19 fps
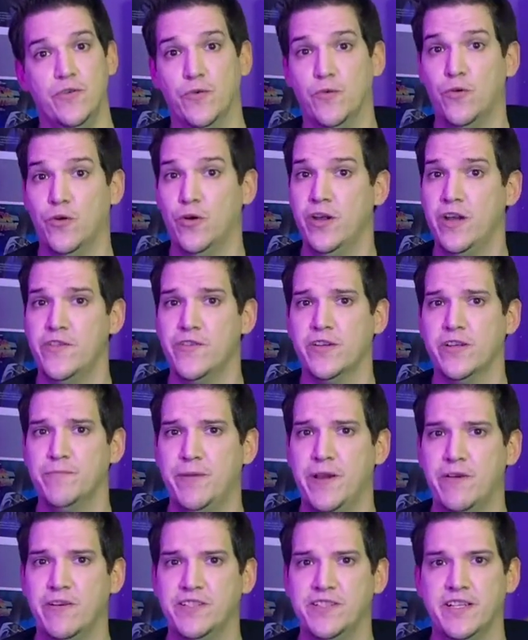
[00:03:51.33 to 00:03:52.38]
or another
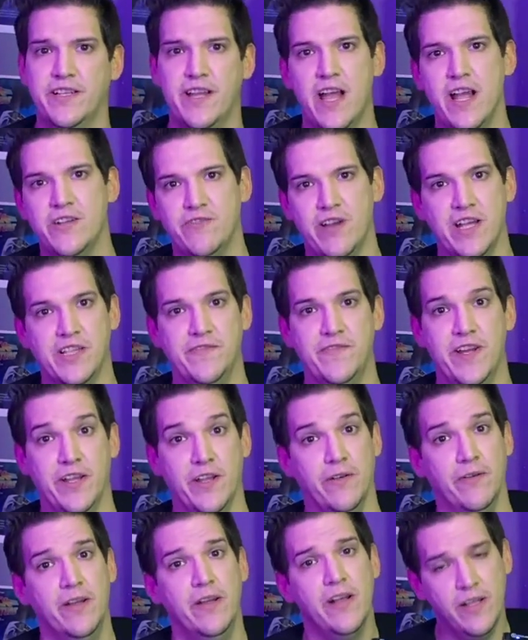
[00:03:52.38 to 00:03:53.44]
comparison contrast
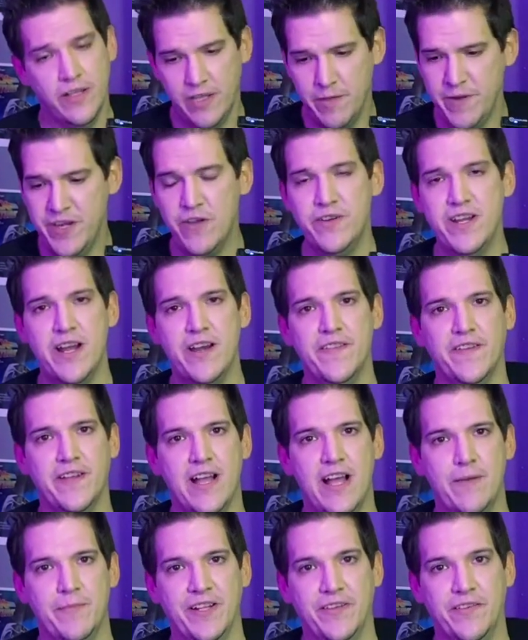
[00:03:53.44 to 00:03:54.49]
video. Let me know down in the
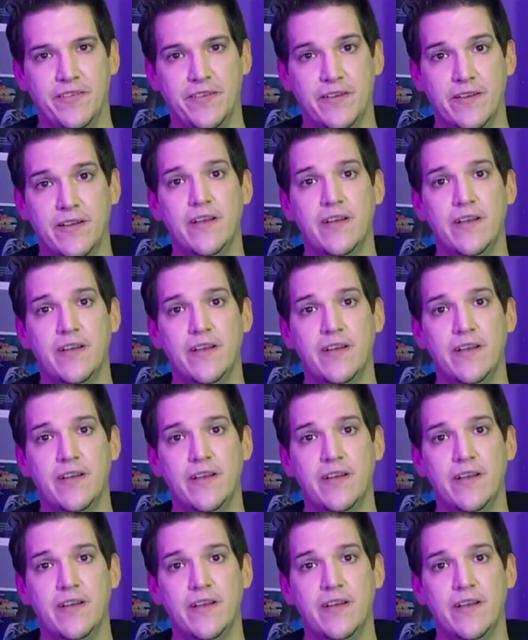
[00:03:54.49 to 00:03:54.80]
comments.